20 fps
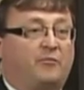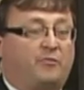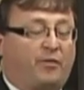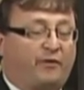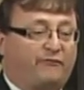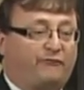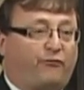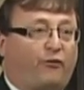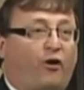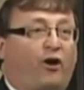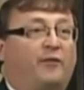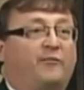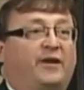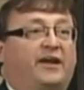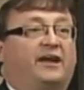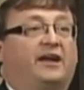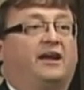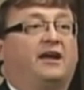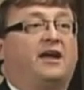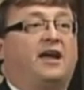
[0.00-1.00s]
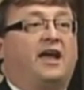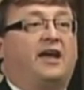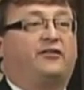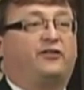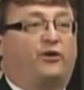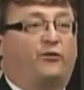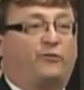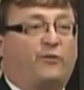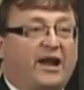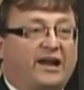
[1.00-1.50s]
performing in
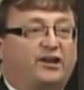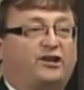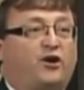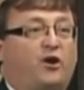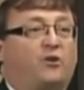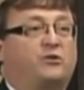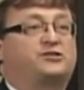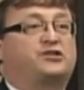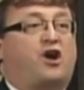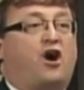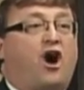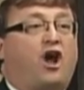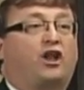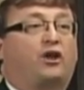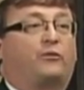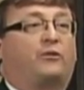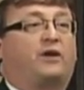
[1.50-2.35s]
their red coats all